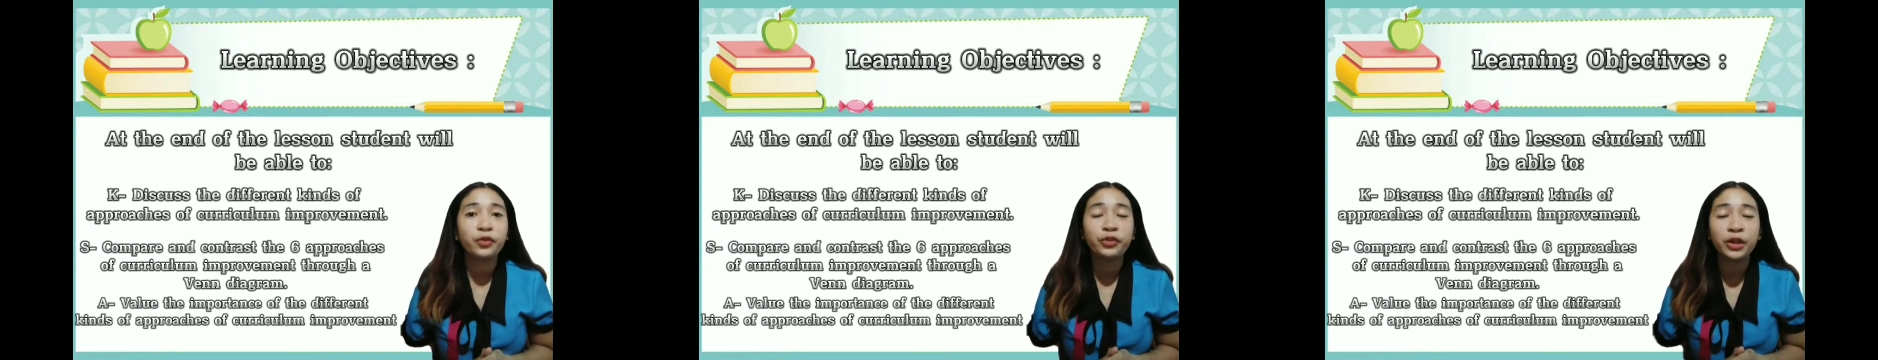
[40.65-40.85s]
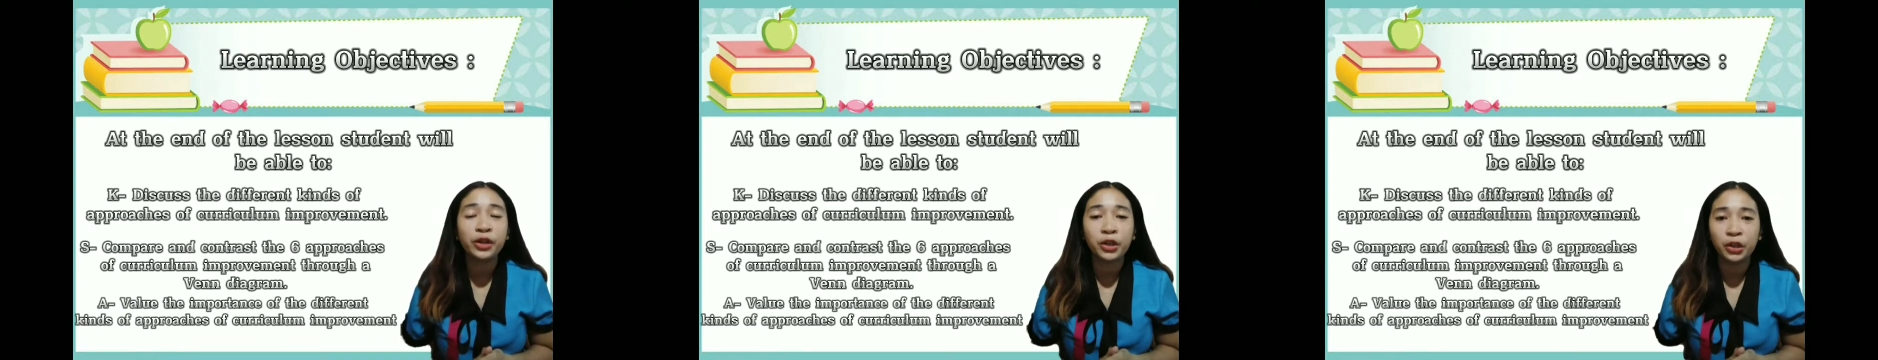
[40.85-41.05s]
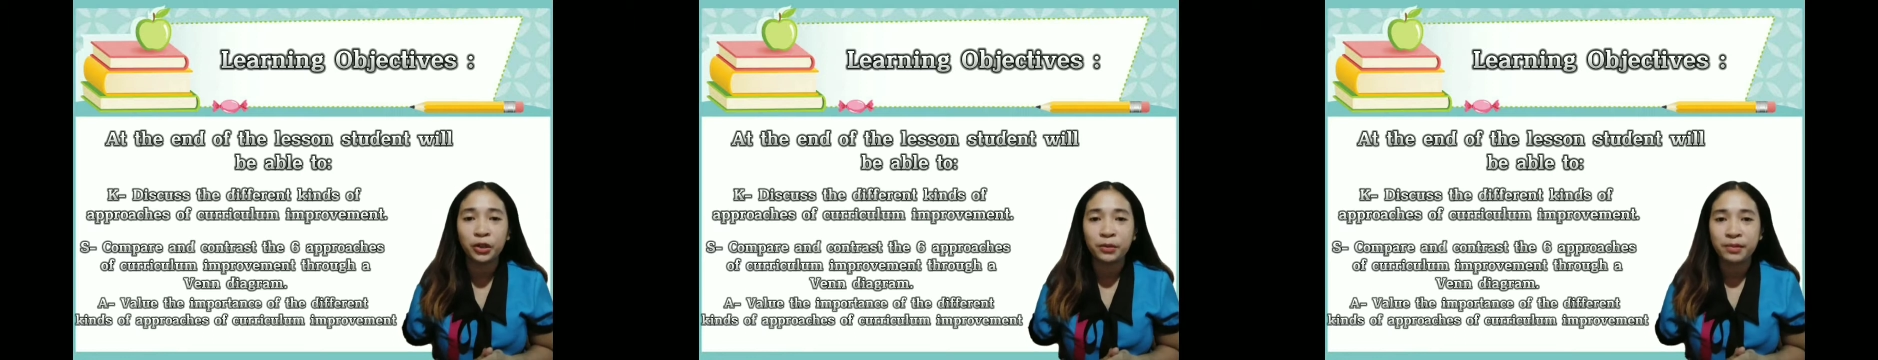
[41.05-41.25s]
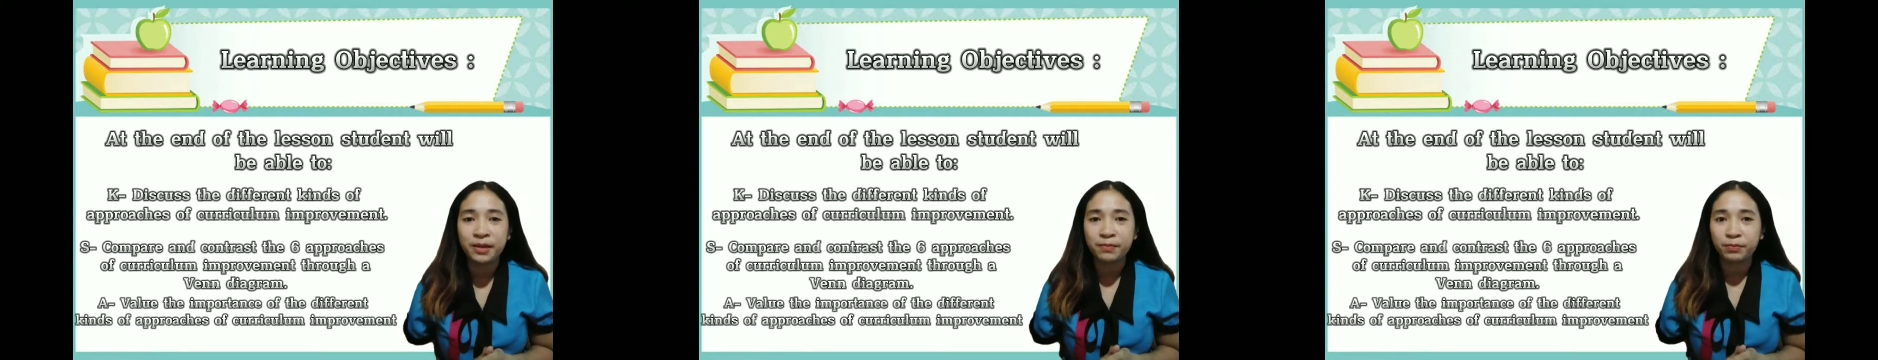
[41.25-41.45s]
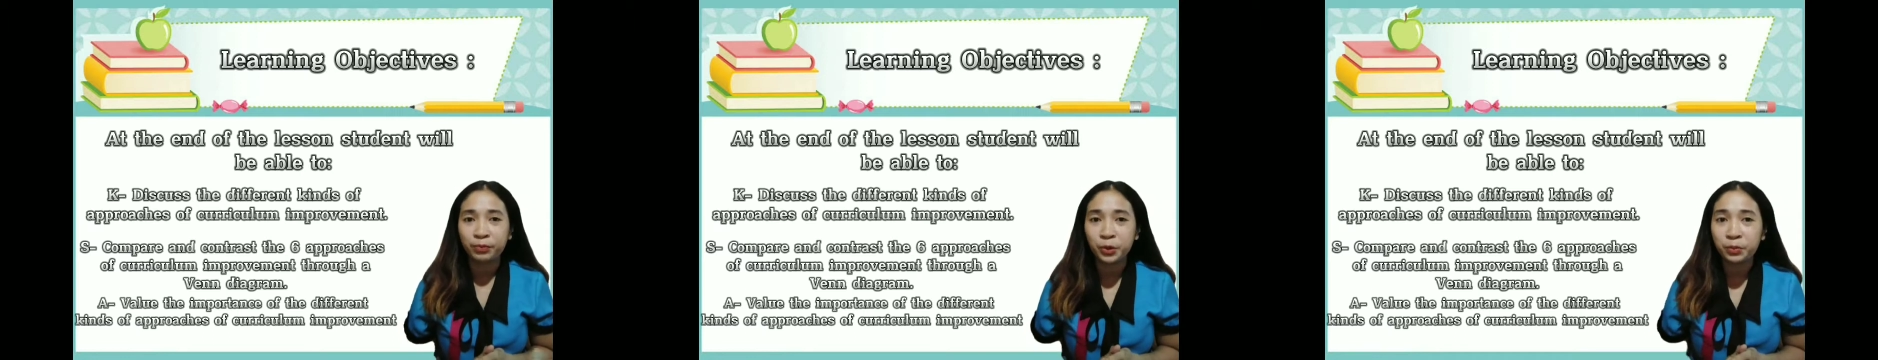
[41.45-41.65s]
curriculum
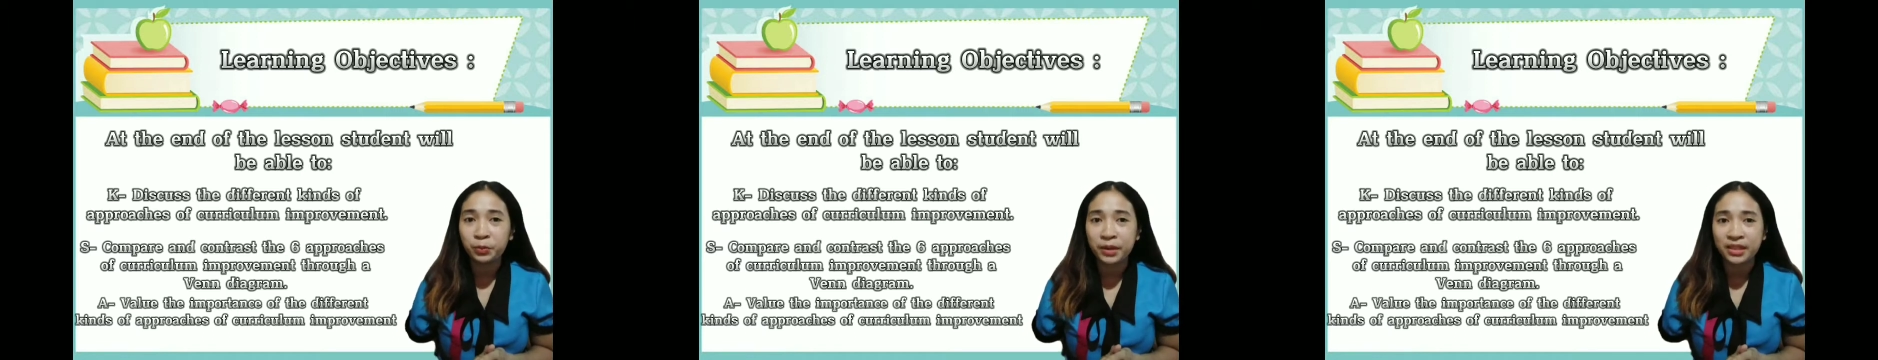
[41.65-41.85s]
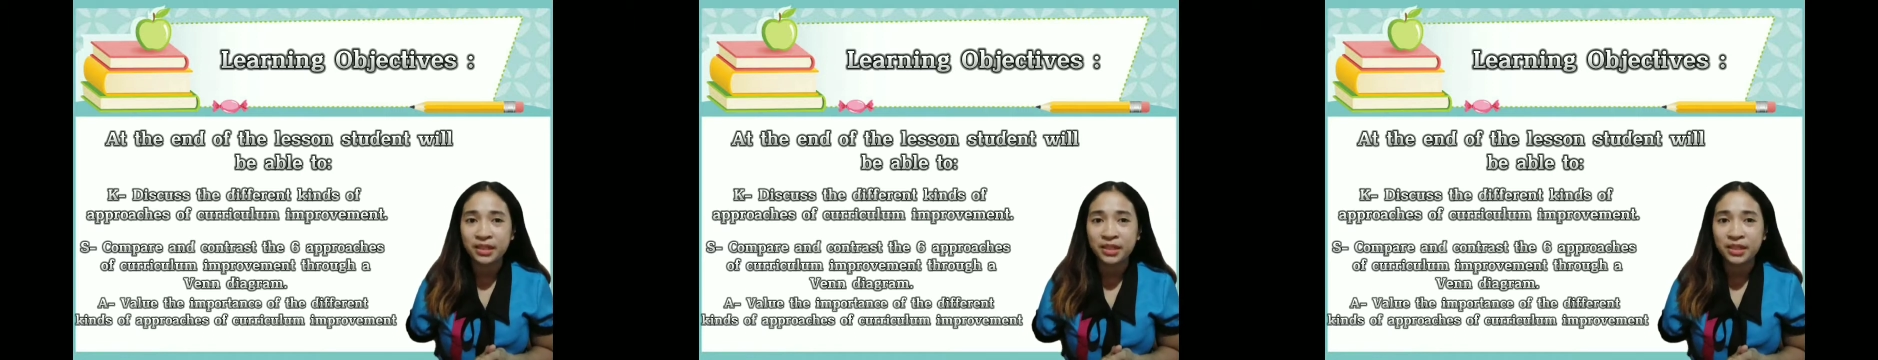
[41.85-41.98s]
improvement.